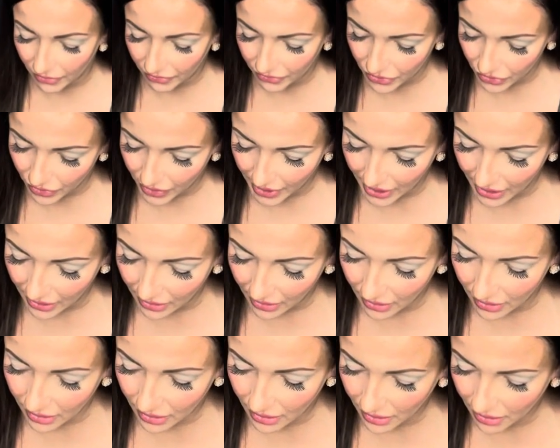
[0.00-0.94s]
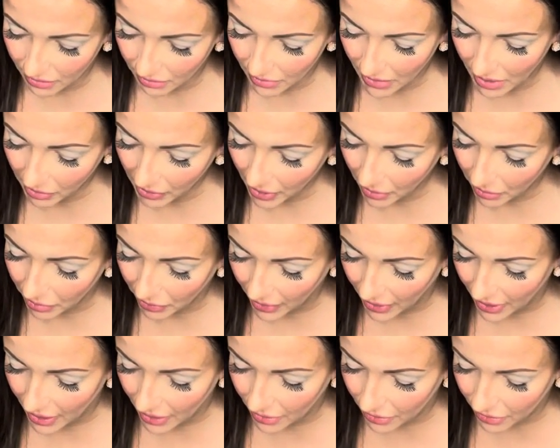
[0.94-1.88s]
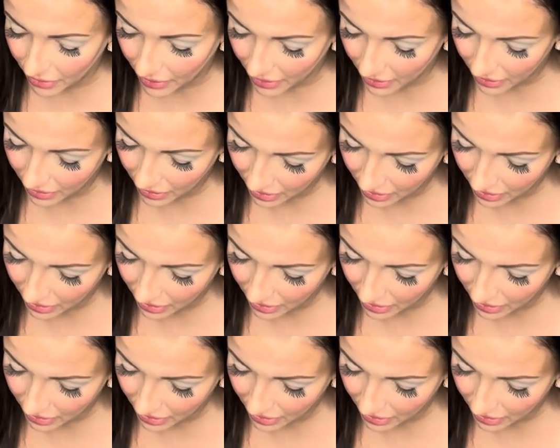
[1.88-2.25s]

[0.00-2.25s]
doing maybe a brown,